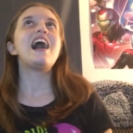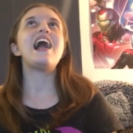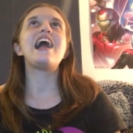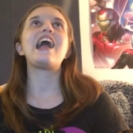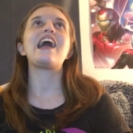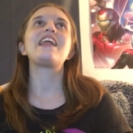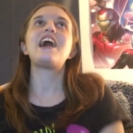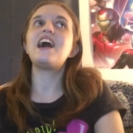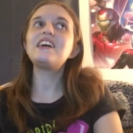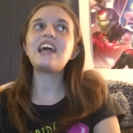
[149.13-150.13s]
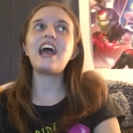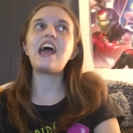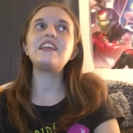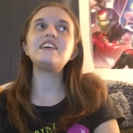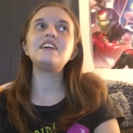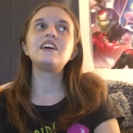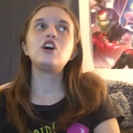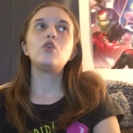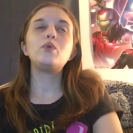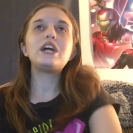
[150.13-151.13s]
And again,
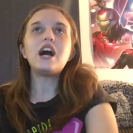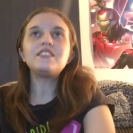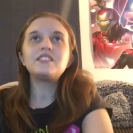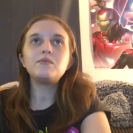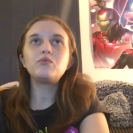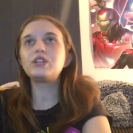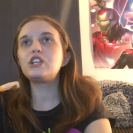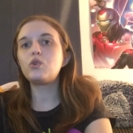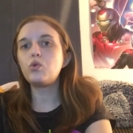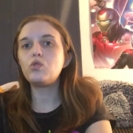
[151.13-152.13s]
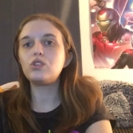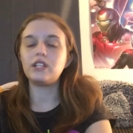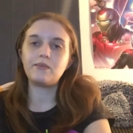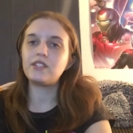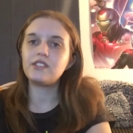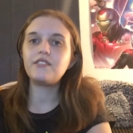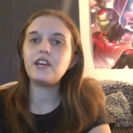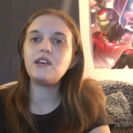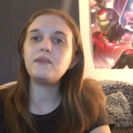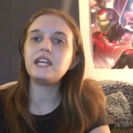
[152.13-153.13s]
we got some really cool glimpses of
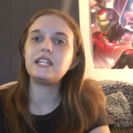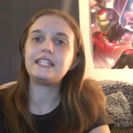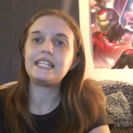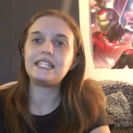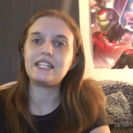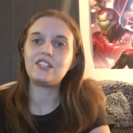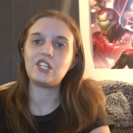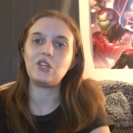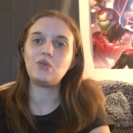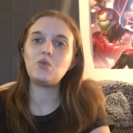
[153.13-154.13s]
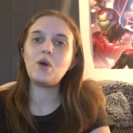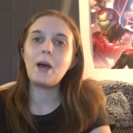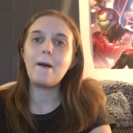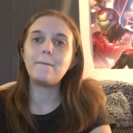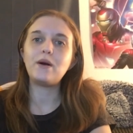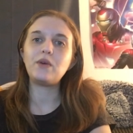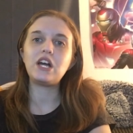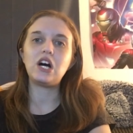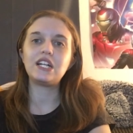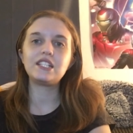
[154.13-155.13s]
him in season two, but we
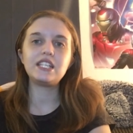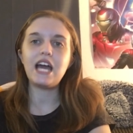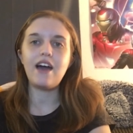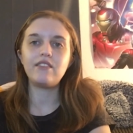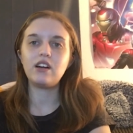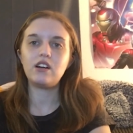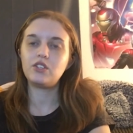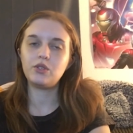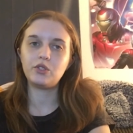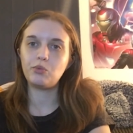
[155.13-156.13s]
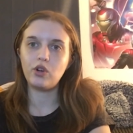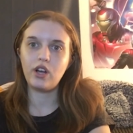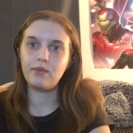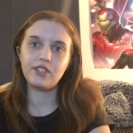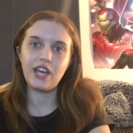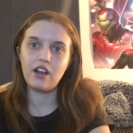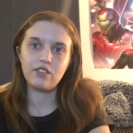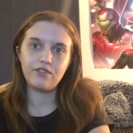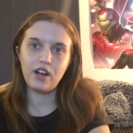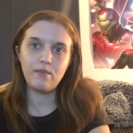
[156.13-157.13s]
honestly haven't gotten to explore him as a
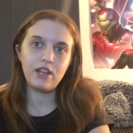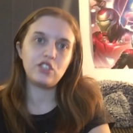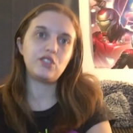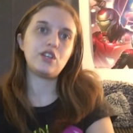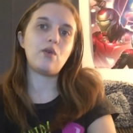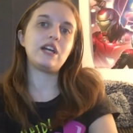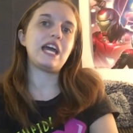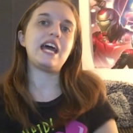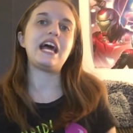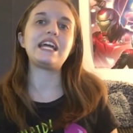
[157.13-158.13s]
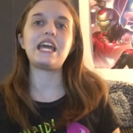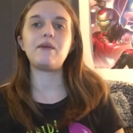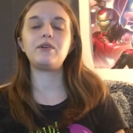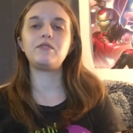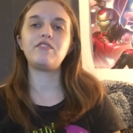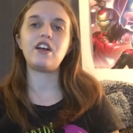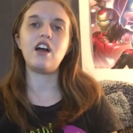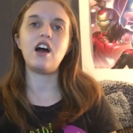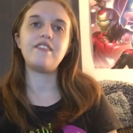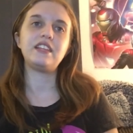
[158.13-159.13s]
character very much. So again, I can't put him very
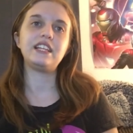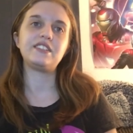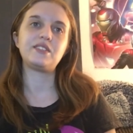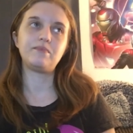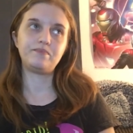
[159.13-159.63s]
high on the list